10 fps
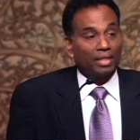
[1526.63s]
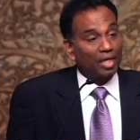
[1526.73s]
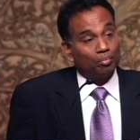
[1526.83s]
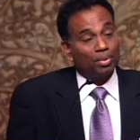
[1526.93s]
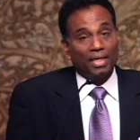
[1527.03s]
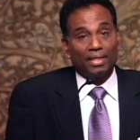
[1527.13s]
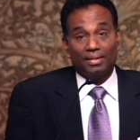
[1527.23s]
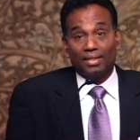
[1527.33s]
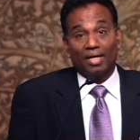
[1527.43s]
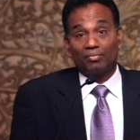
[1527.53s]
I prayed,
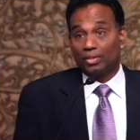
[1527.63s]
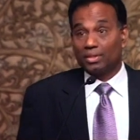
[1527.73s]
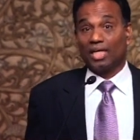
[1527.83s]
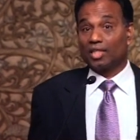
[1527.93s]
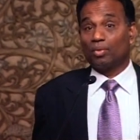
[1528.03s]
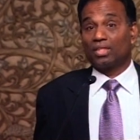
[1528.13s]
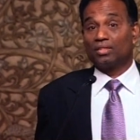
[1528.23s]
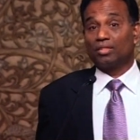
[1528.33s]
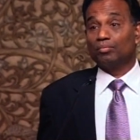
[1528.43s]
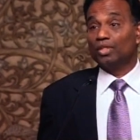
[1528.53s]
then afterwards I
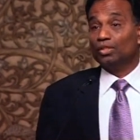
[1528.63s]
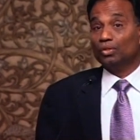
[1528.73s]
expected something